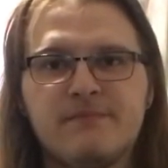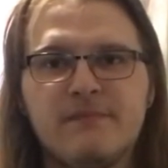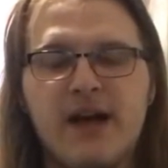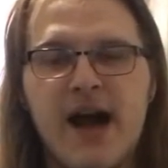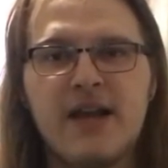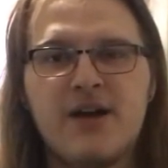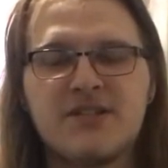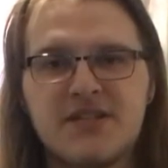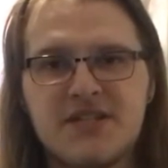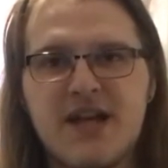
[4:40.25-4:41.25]
I
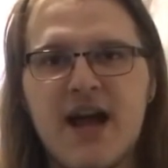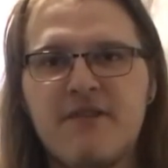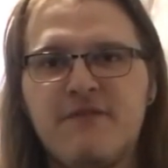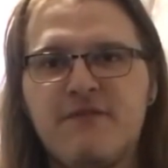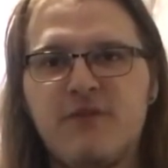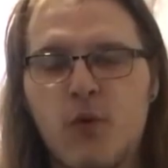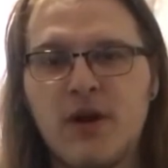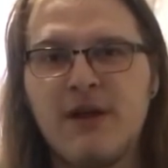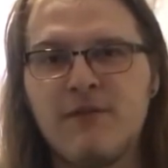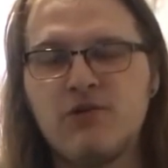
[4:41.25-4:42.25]
lost a stack of
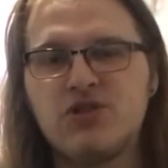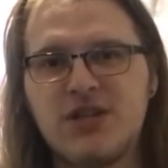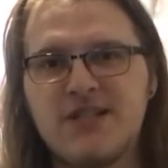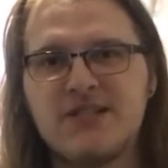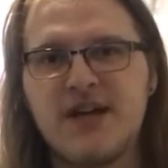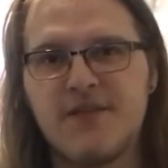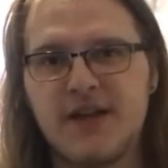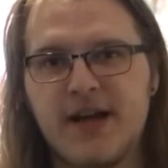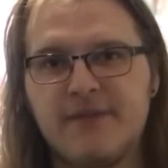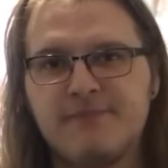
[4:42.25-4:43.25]
40 of those chests the other
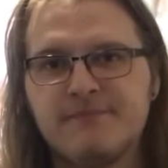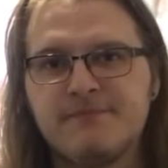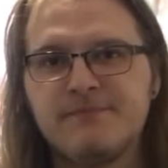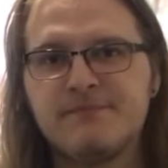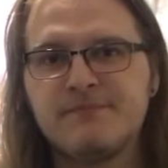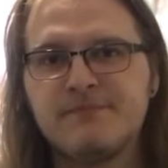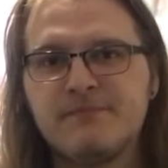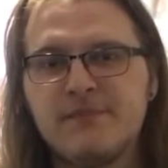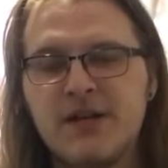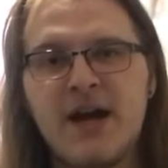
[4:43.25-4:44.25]
day.
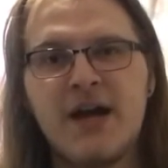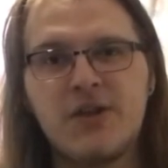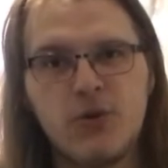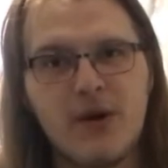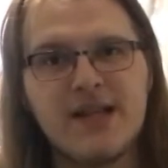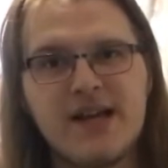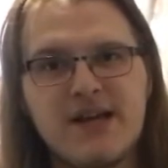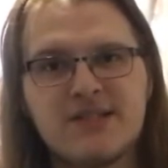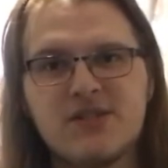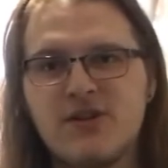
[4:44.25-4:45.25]
You know how annoying that
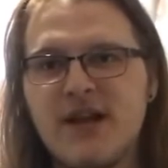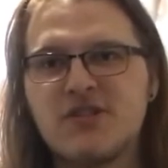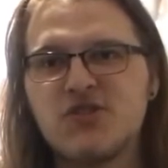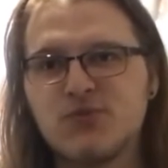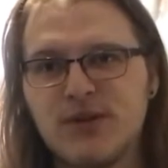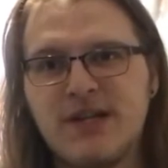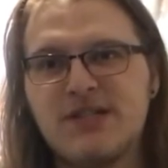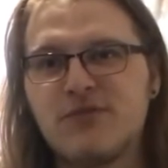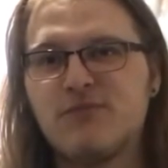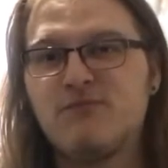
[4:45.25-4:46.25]
is, considering that is 3
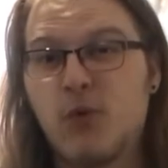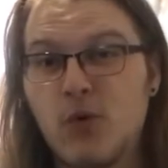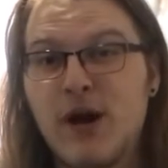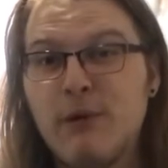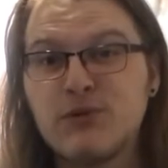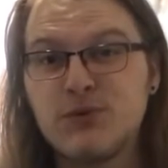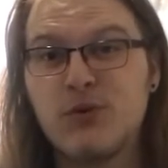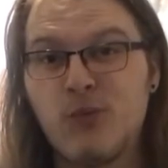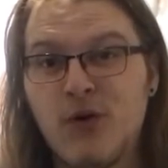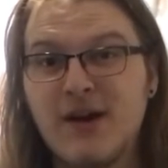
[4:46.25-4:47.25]
to 4 hours worth
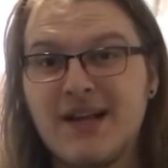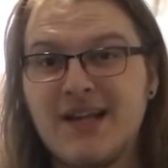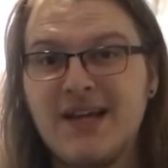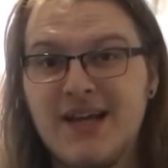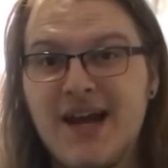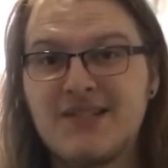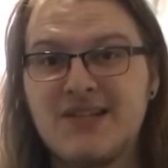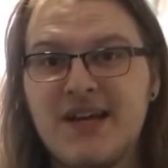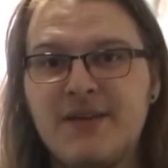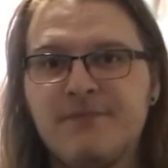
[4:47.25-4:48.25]
of work in the
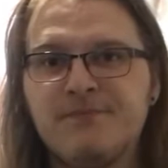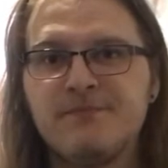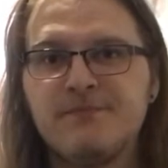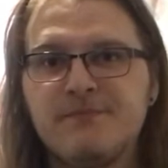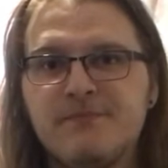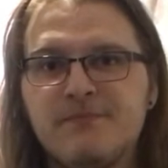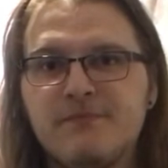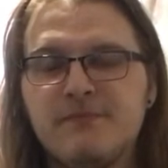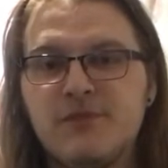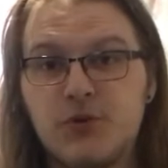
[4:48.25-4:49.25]
EAZ?
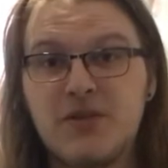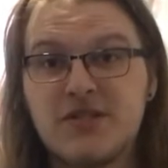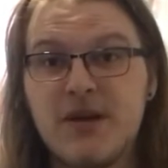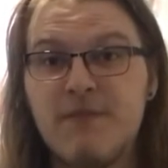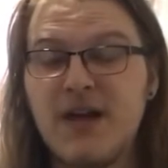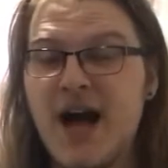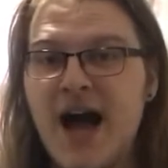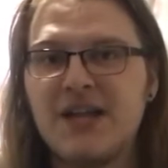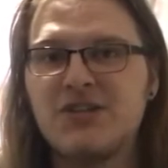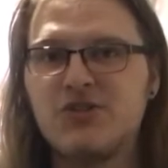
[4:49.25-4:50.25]
Doing something
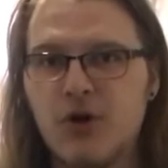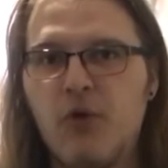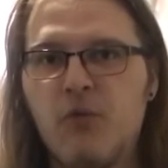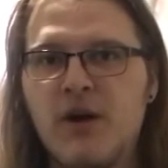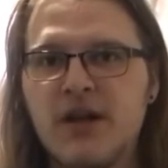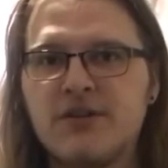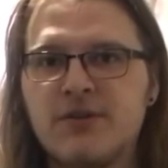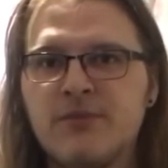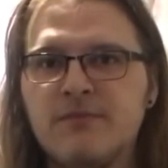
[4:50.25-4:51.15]
I don't want to do?